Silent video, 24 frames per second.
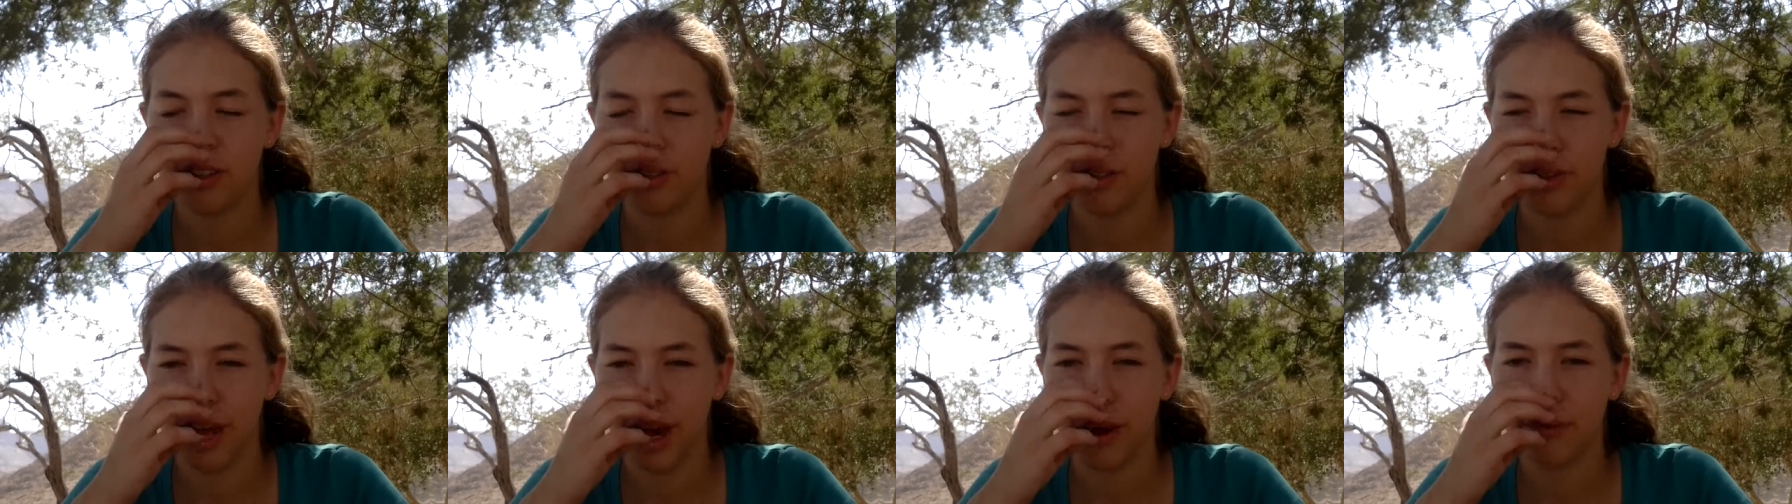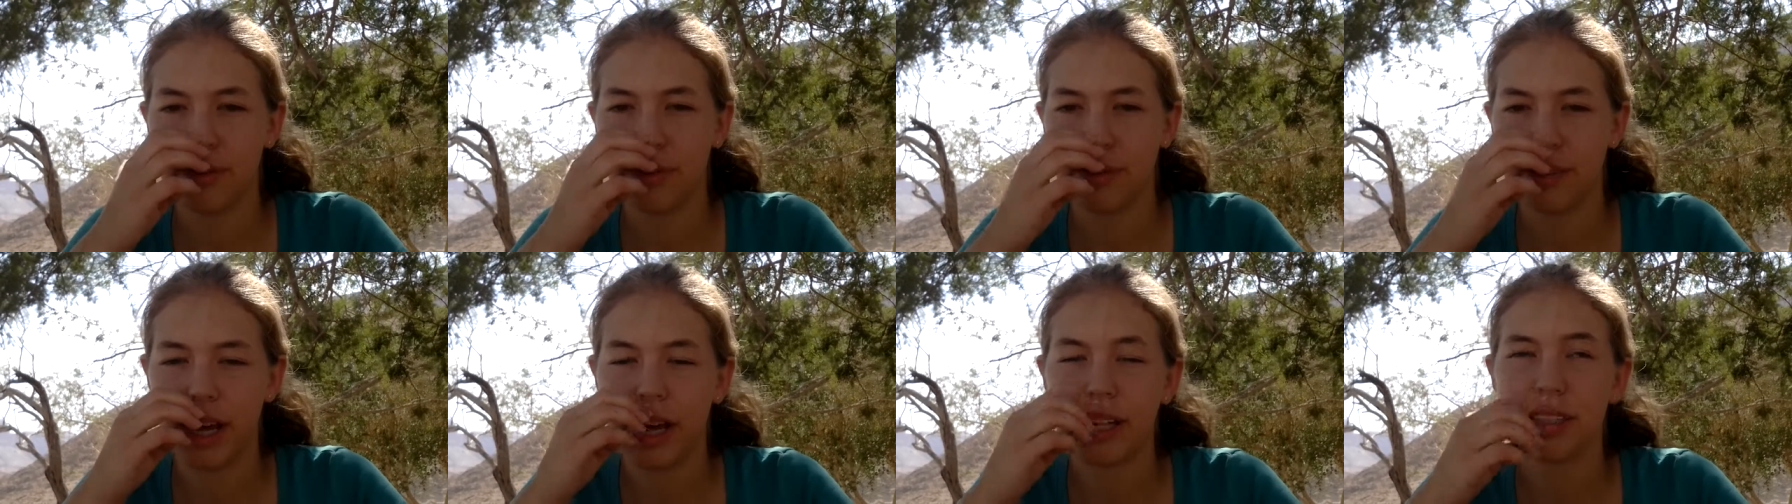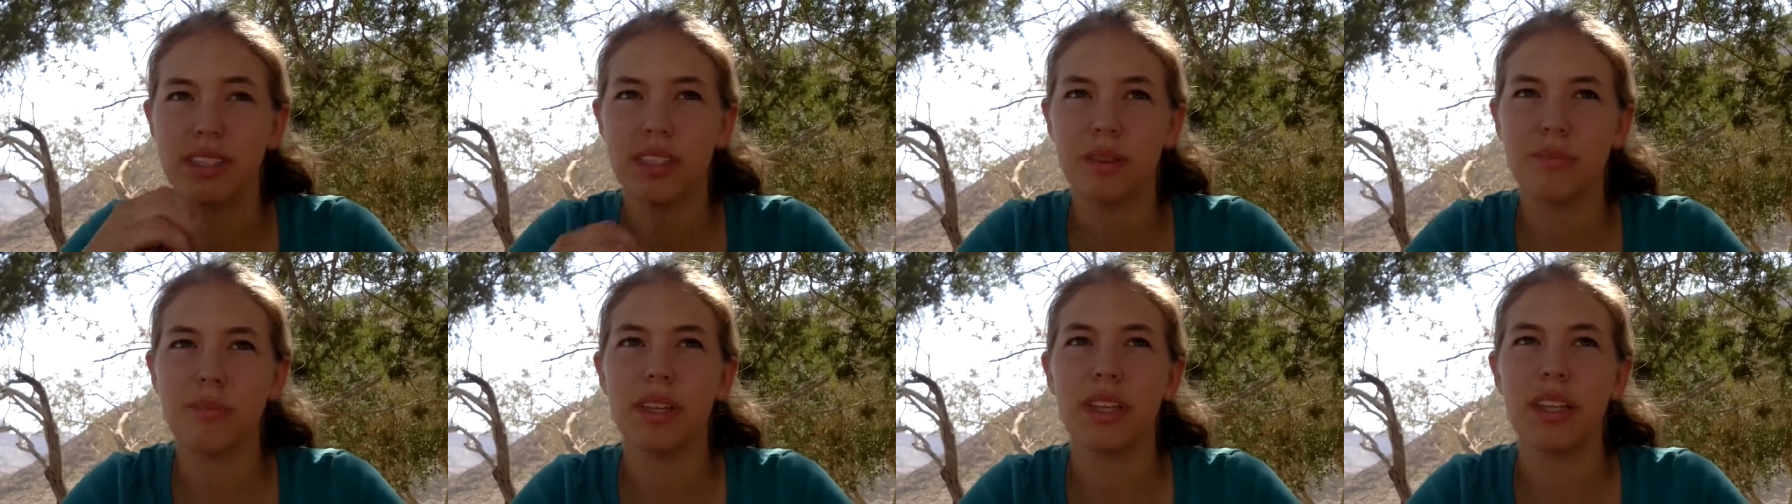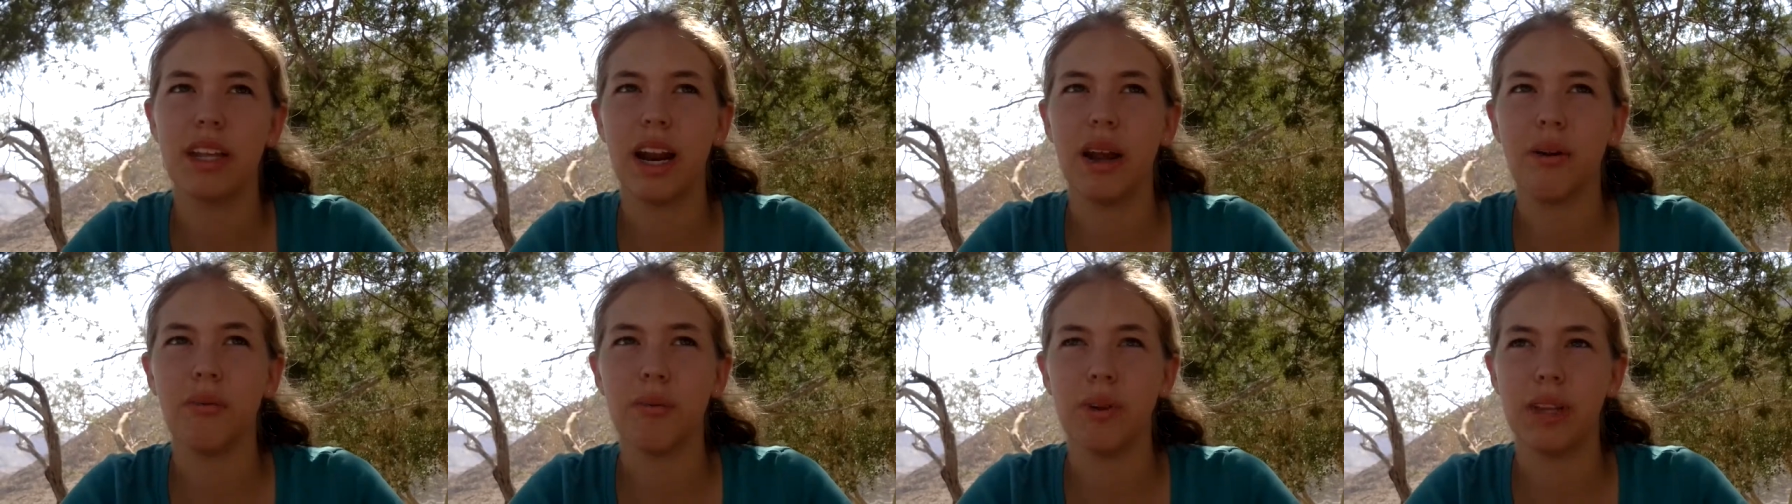So that was, that's something that
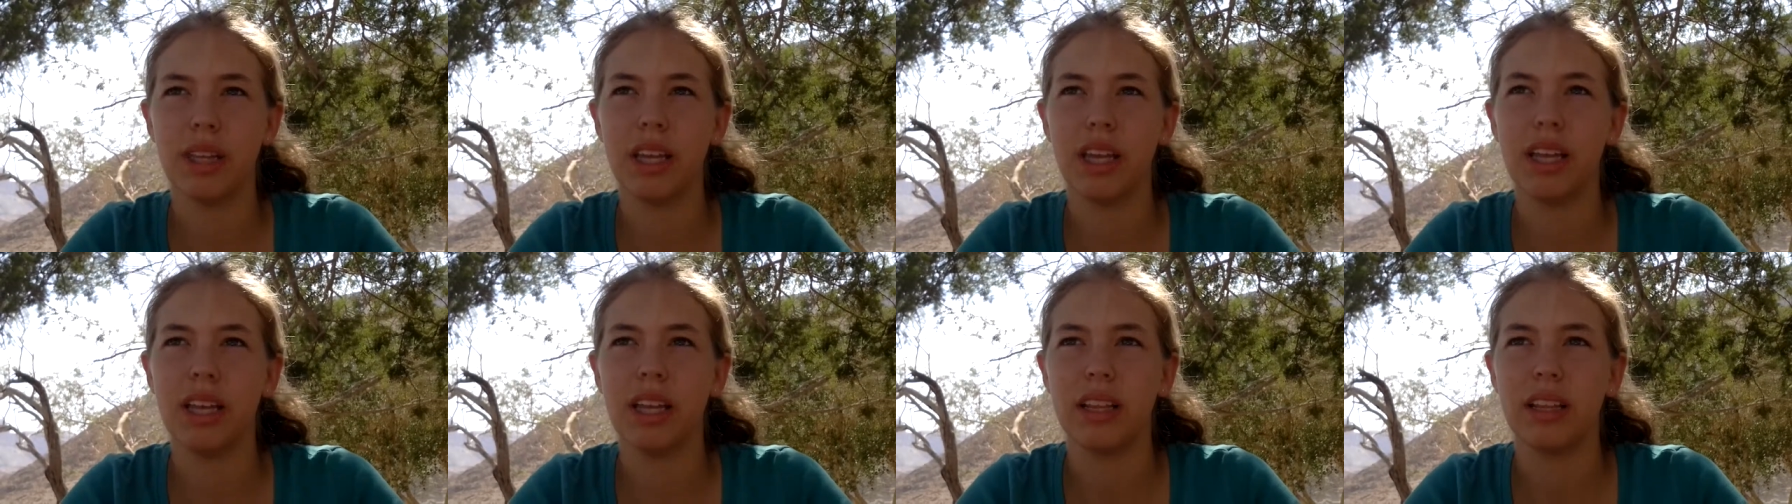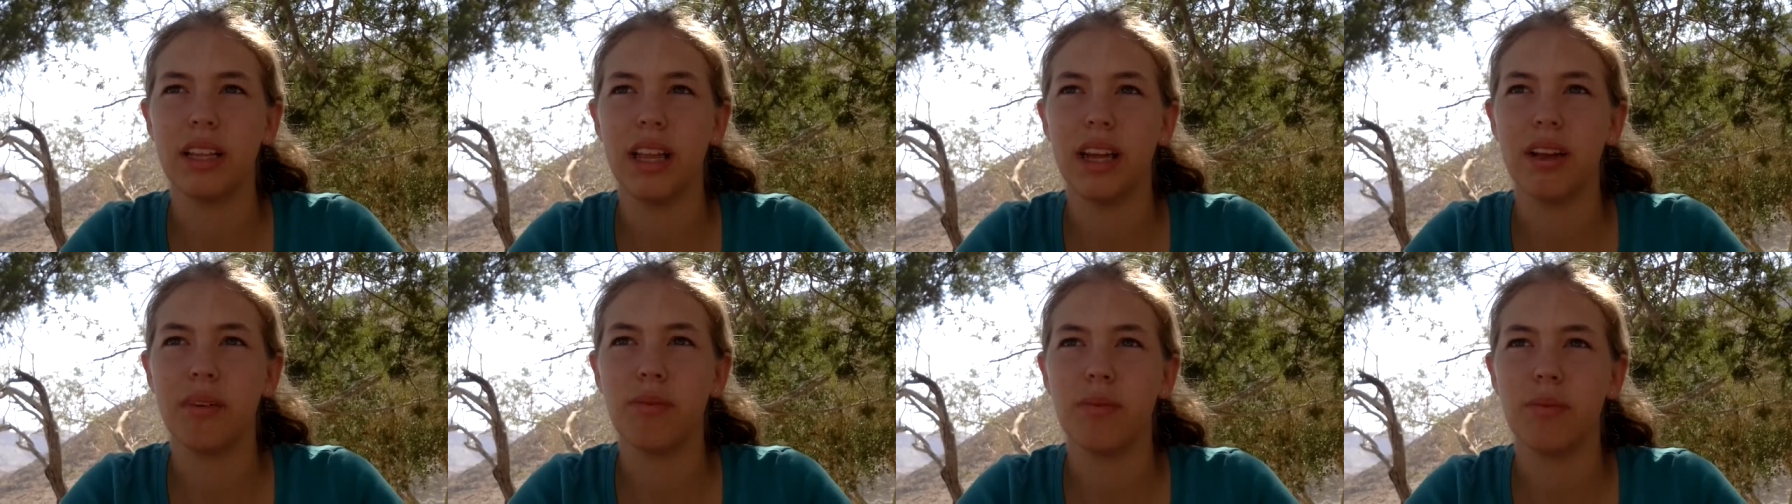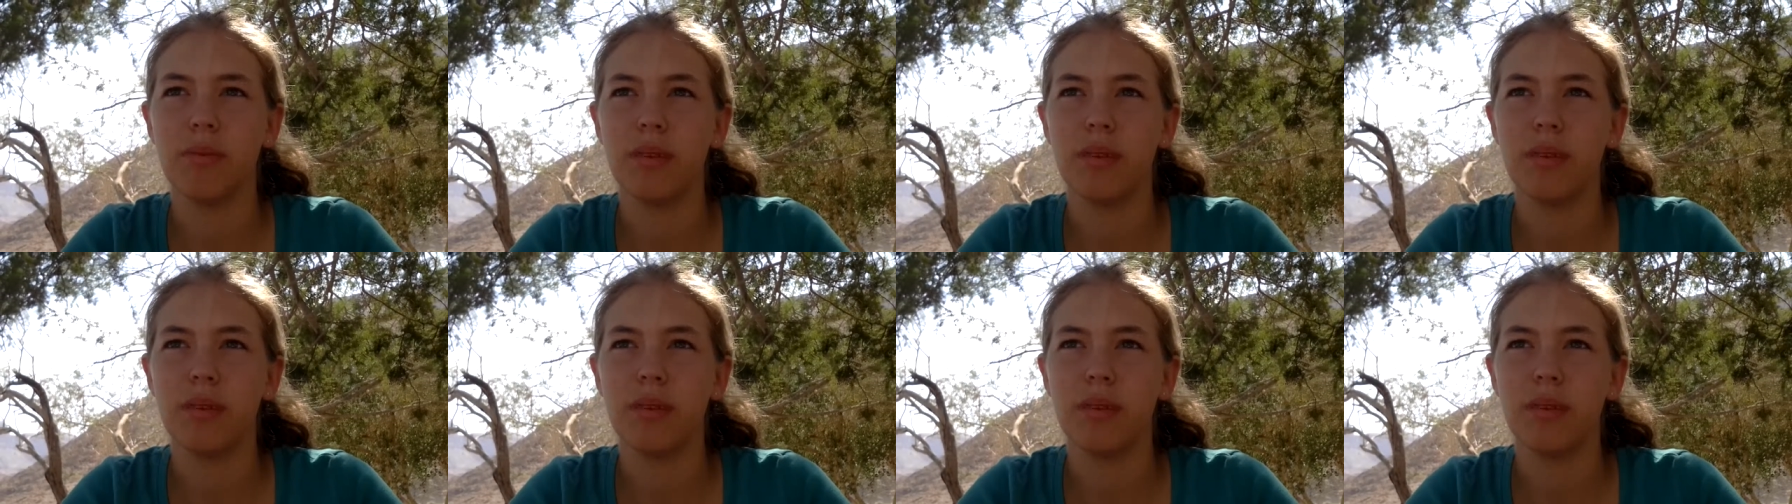I really, like,